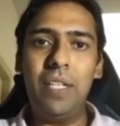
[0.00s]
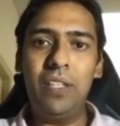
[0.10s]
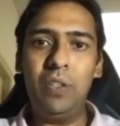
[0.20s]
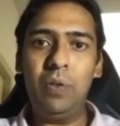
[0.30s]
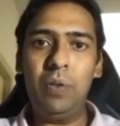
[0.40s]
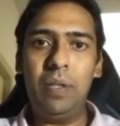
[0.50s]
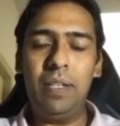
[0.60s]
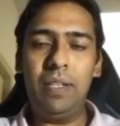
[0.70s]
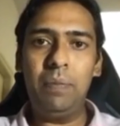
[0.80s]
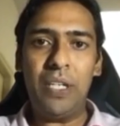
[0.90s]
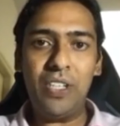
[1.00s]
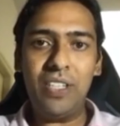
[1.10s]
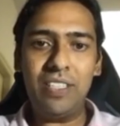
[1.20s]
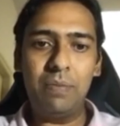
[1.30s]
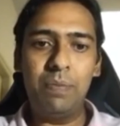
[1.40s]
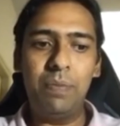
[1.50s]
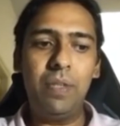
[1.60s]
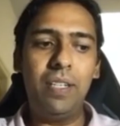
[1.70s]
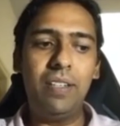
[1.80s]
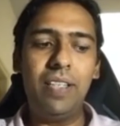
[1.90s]
you know, measures,
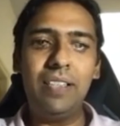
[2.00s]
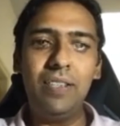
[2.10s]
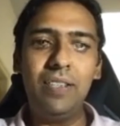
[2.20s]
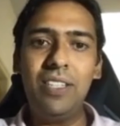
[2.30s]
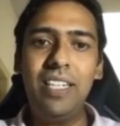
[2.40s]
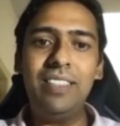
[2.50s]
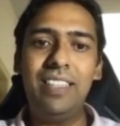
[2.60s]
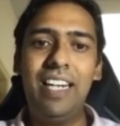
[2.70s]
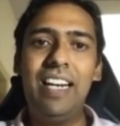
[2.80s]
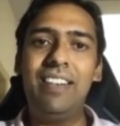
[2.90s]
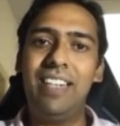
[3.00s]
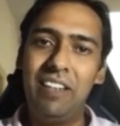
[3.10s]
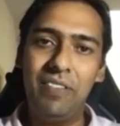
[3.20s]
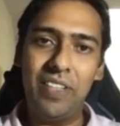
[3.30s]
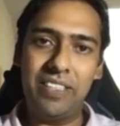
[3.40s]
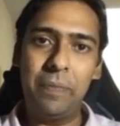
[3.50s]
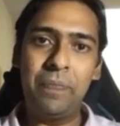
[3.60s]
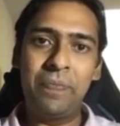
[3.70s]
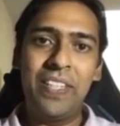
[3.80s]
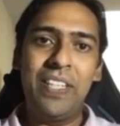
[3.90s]
resonance and relevance.